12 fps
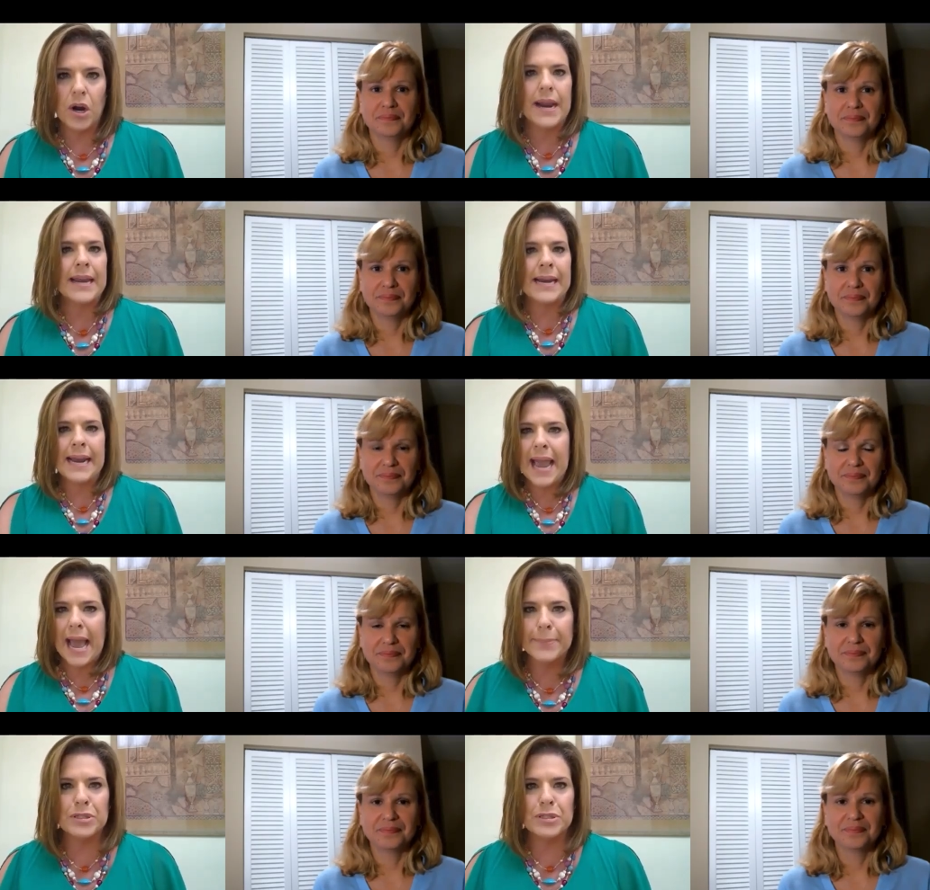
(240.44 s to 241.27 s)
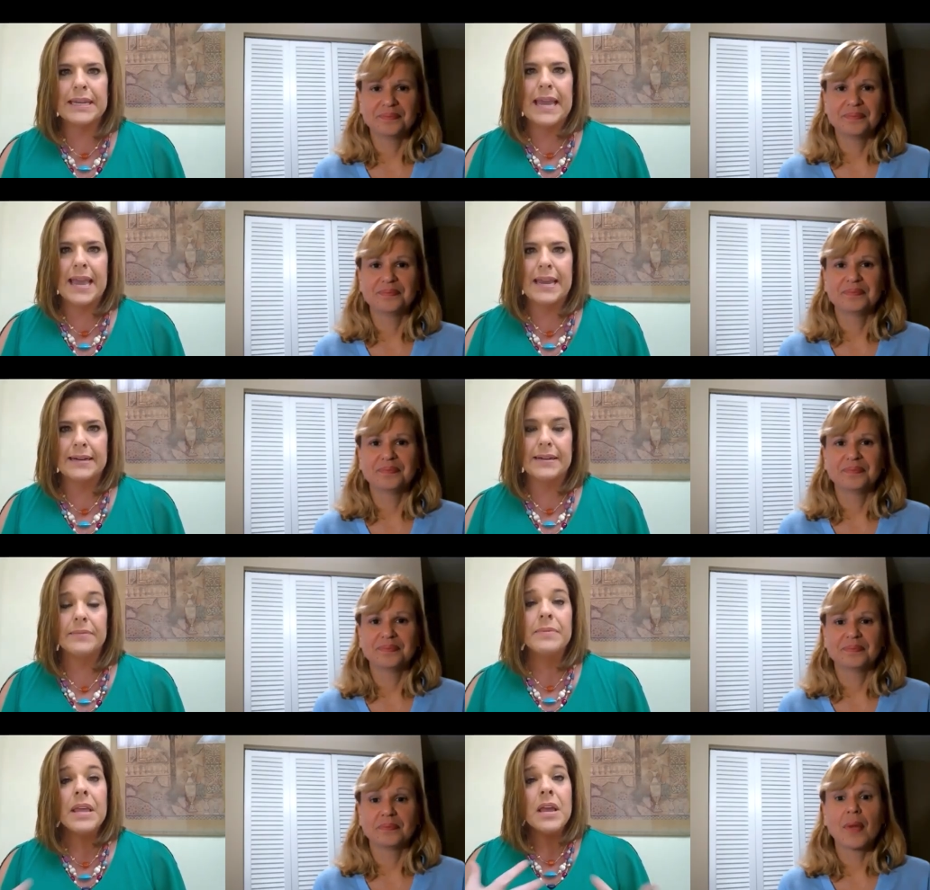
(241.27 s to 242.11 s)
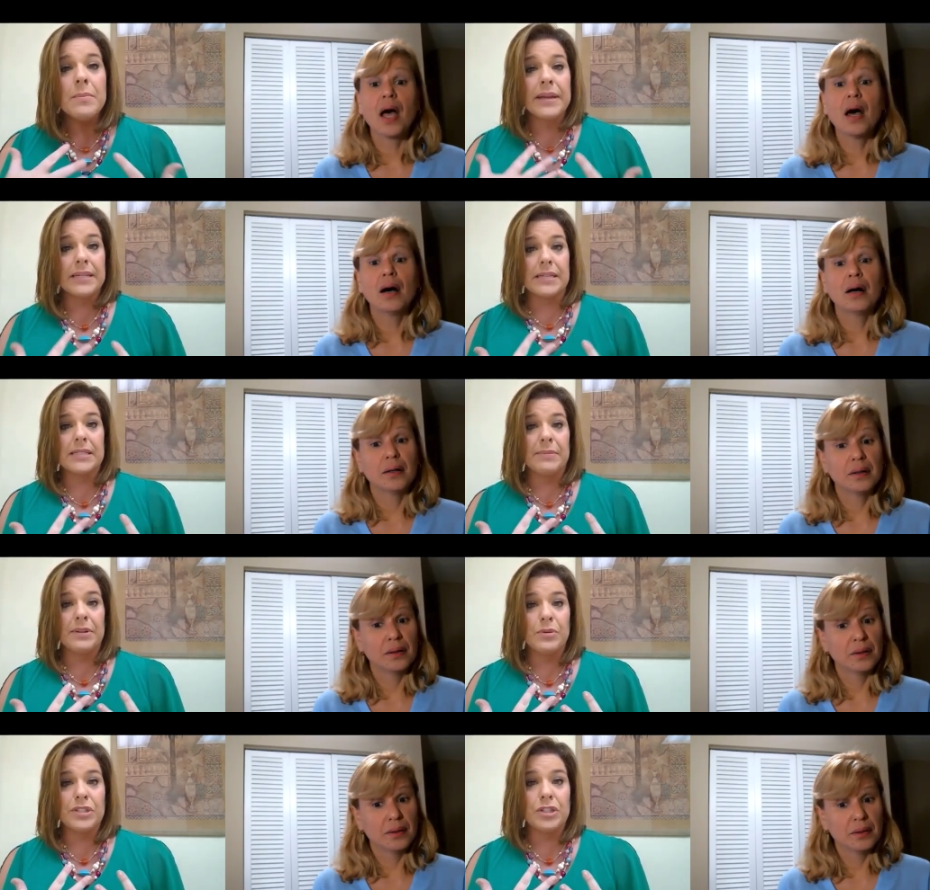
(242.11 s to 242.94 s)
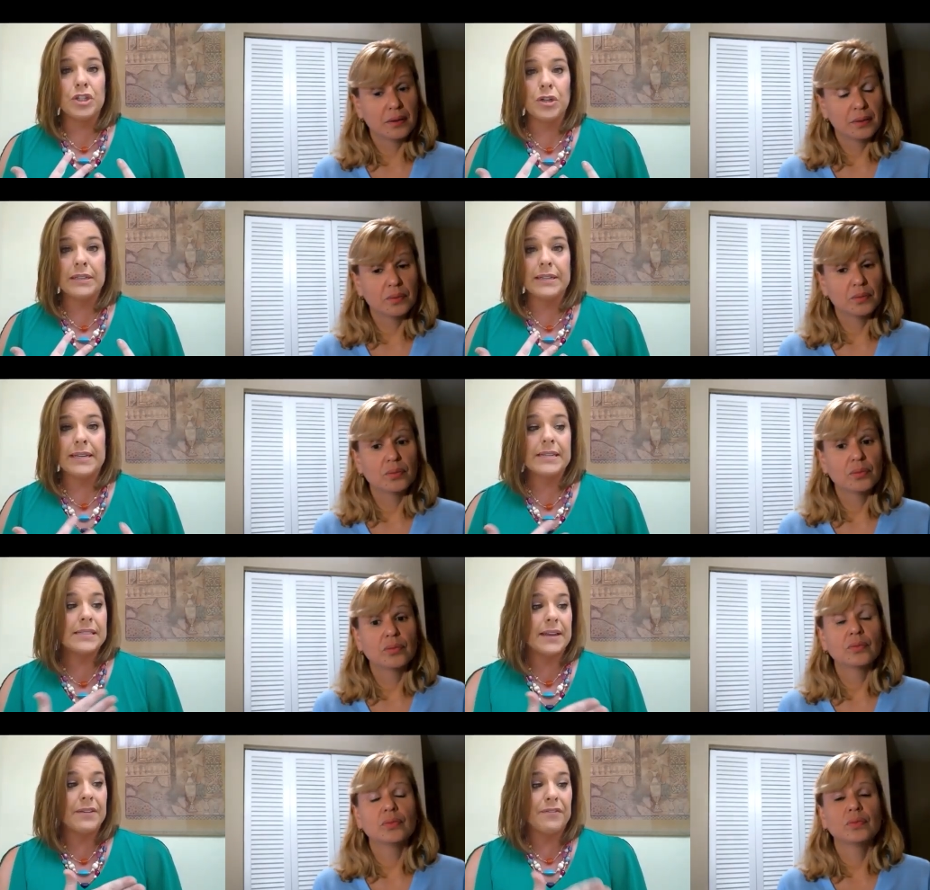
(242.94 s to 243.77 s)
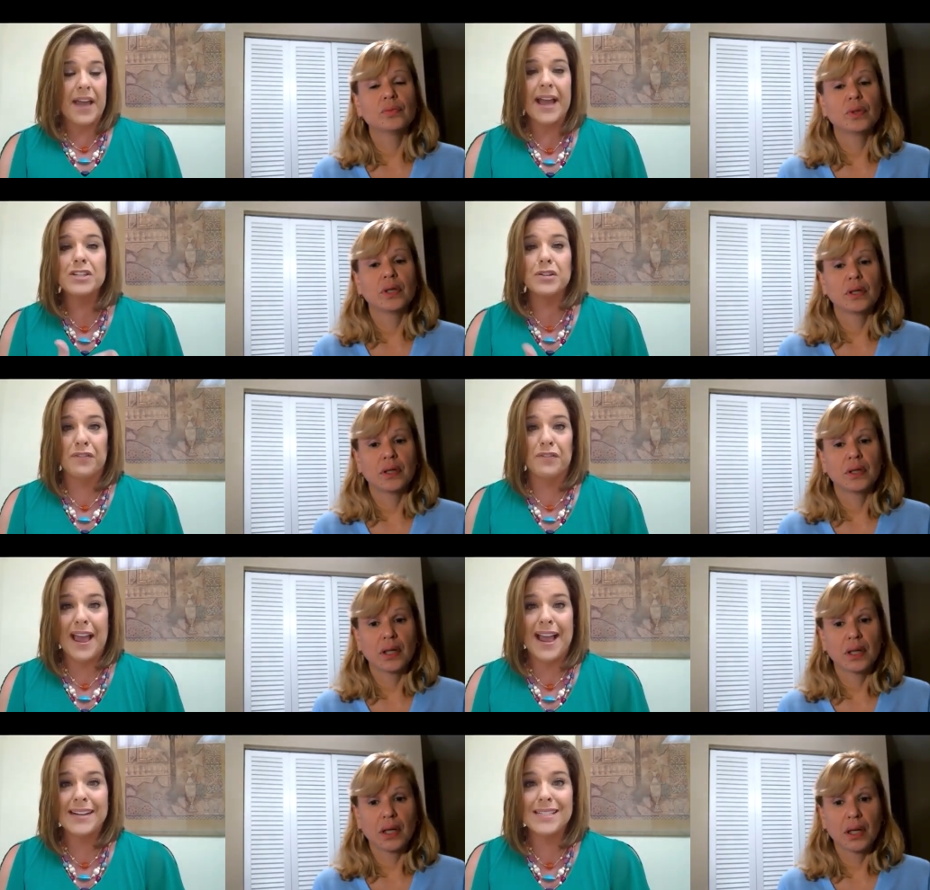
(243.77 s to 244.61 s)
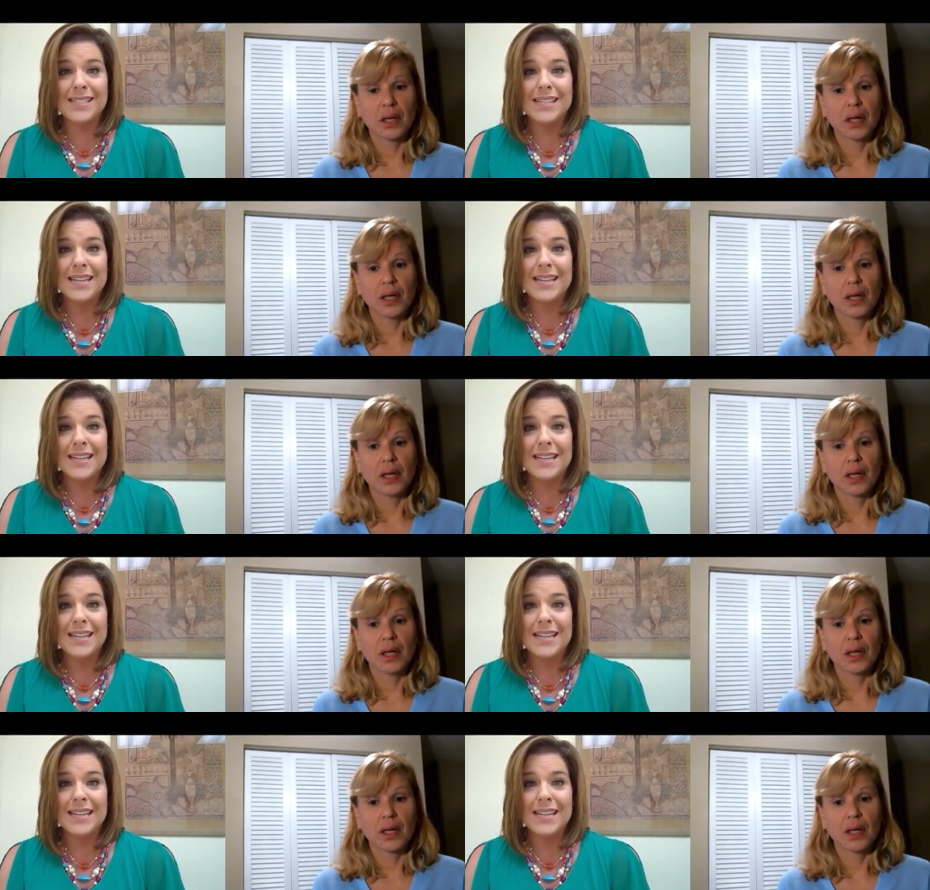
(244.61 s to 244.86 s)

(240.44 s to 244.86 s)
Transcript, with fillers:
Speaker 1: and I absolutely hated it because, as someone who is a journalist, facts are facts.